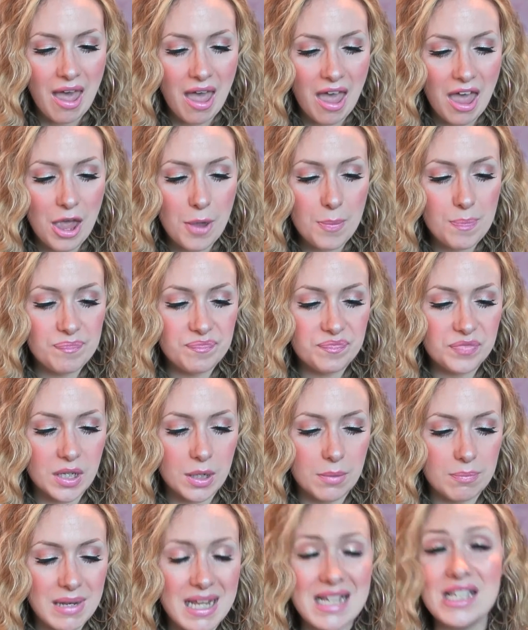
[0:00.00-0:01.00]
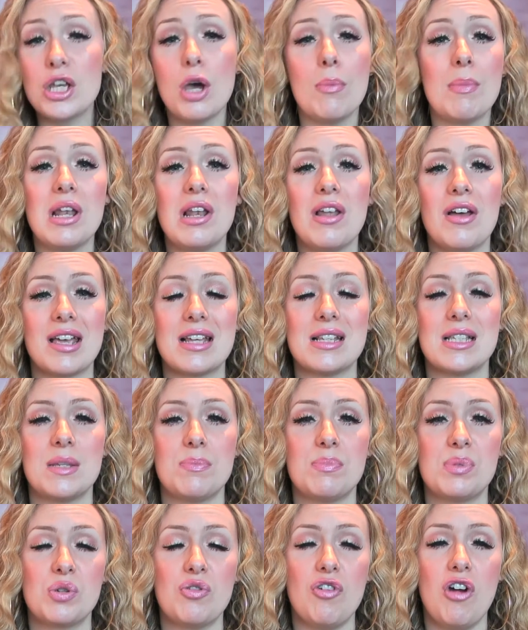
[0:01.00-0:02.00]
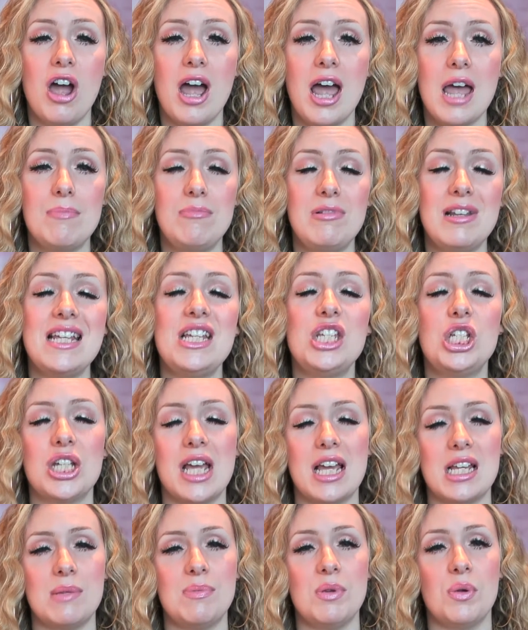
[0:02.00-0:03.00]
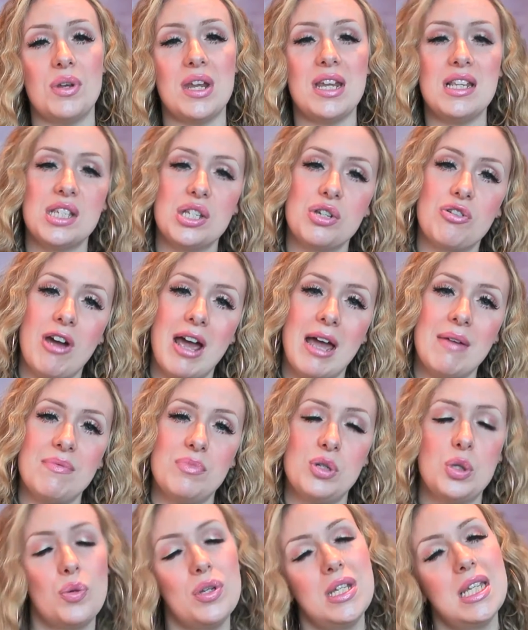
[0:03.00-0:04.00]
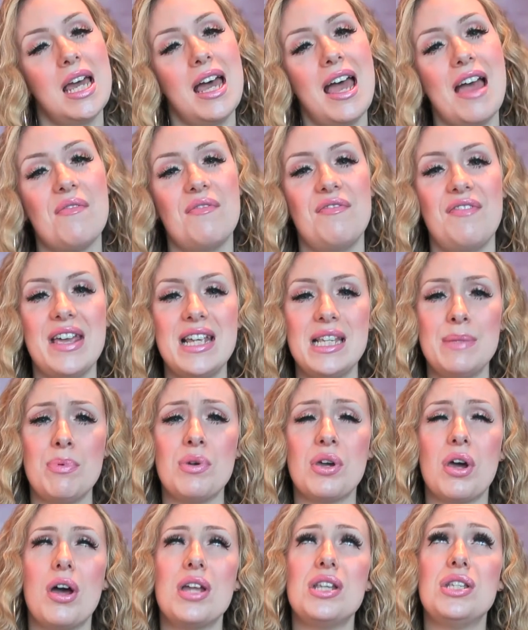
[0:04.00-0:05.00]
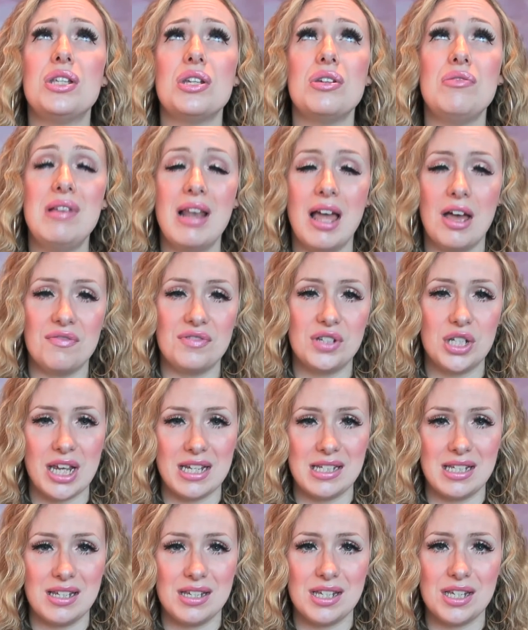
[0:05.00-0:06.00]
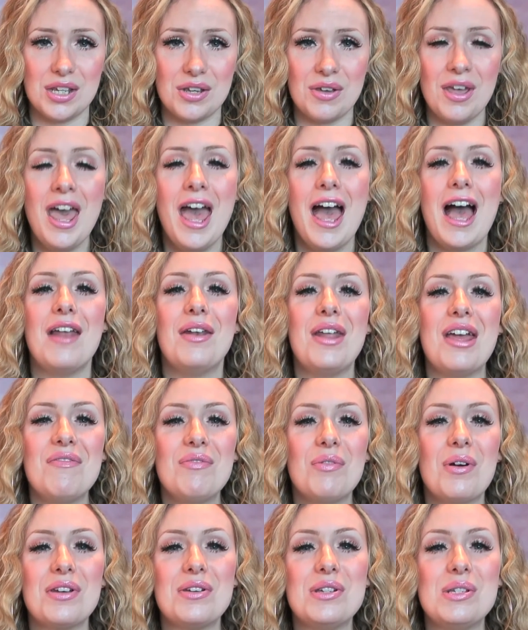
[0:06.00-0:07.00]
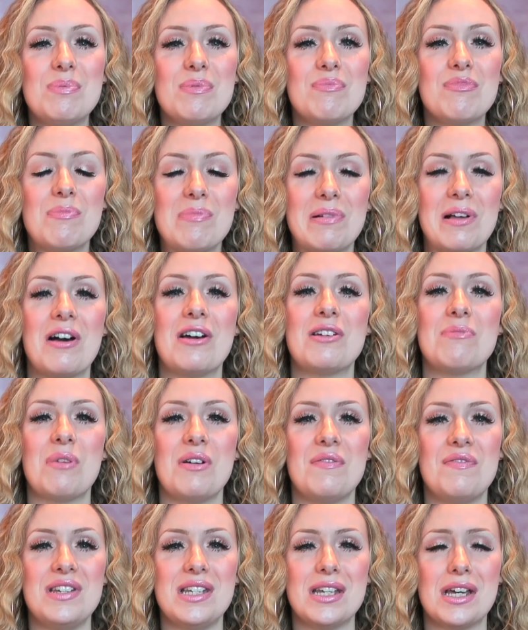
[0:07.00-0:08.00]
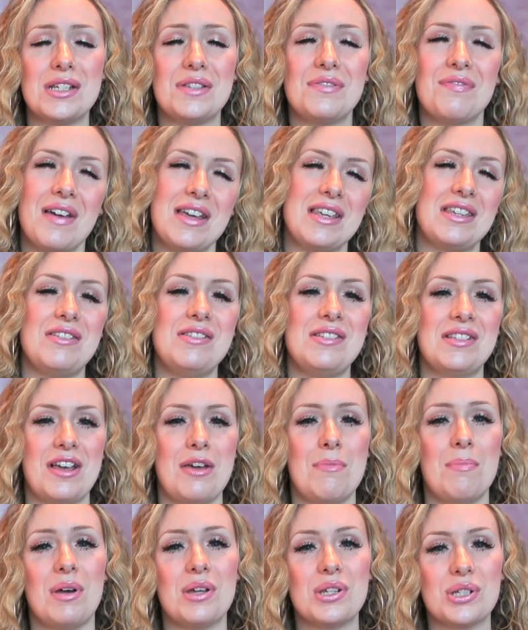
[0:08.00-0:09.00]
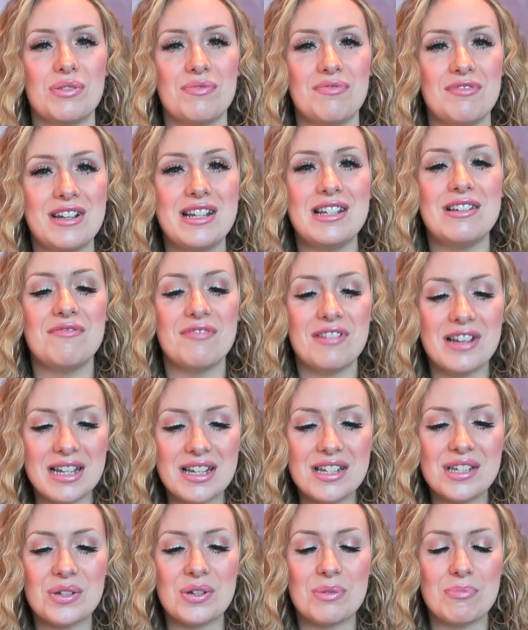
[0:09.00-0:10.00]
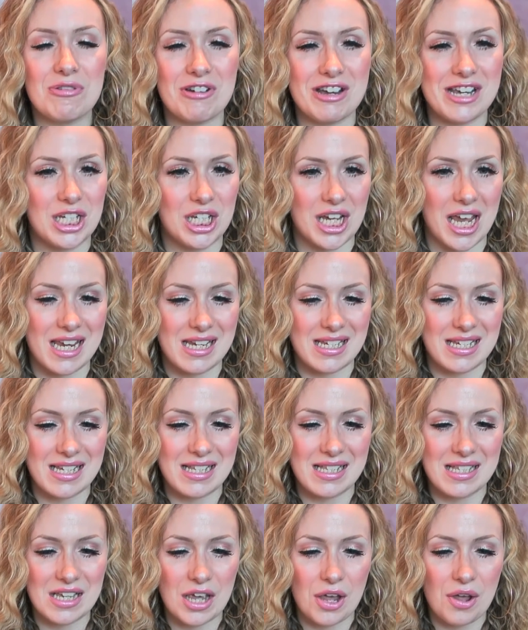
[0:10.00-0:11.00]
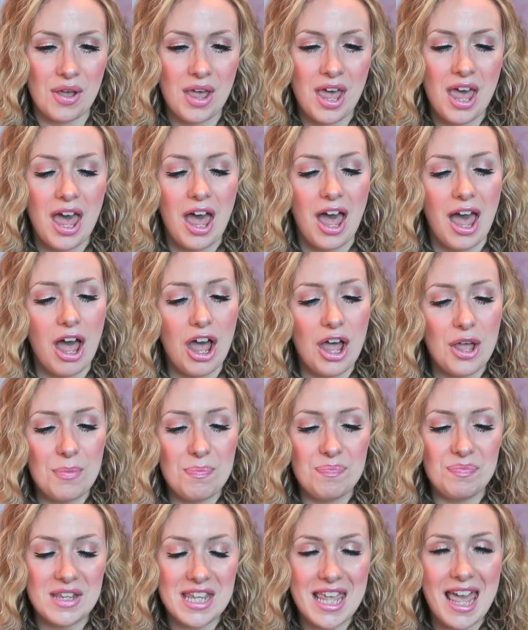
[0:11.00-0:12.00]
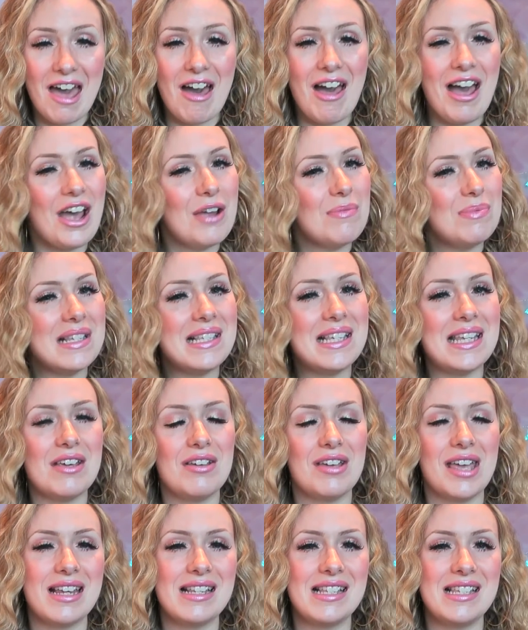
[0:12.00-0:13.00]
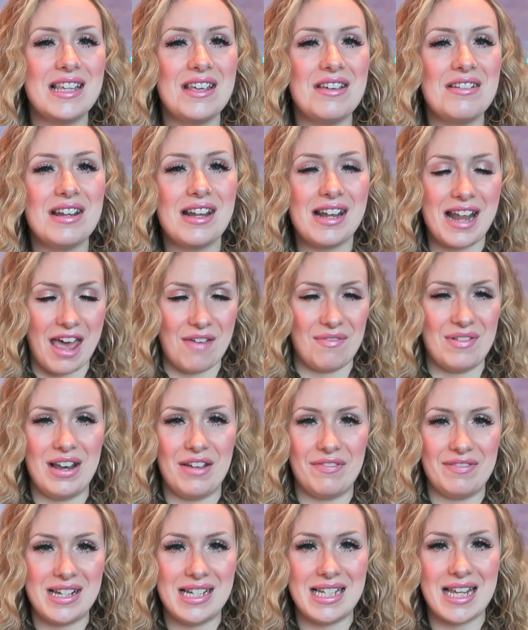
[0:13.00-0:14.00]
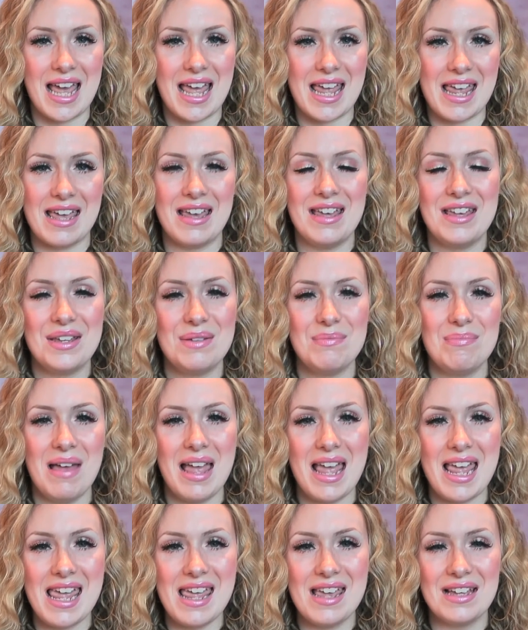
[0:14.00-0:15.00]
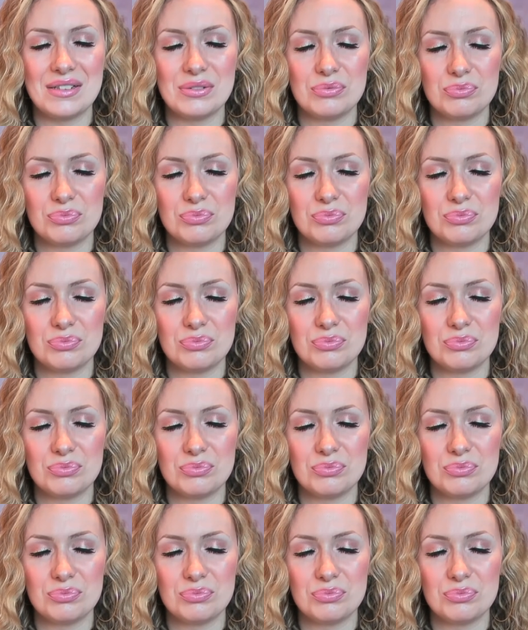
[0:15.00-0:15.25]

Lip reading: Please comment, like and subscribe. Please chat to me on Instagram, Twitter and Facebook. I do love chatting to you. And everyone who's been replying to my videos, thank you so much. I really, really do appreciate it. So, yeah, I hope to see you again soon. Have a lovely day. Bye.